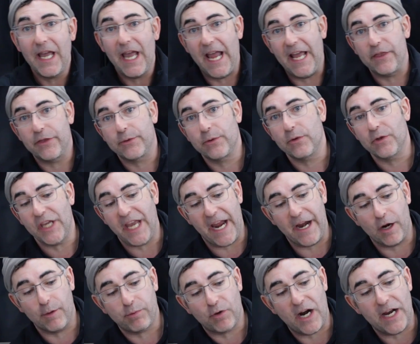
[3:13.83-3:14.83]
and through the
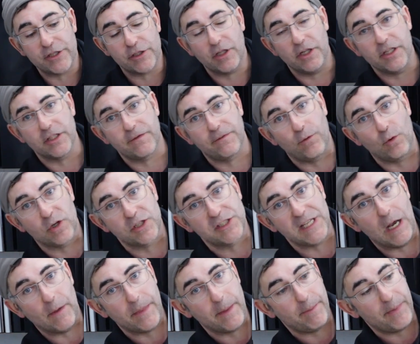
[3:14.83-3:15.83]
air pressure is
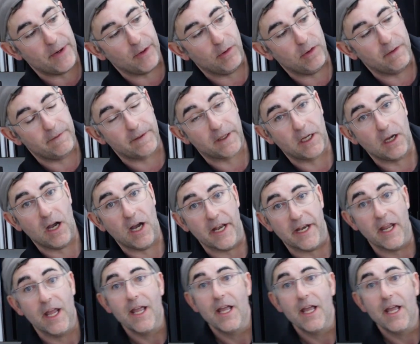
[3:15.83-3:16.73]
forced out the barrel of the gun.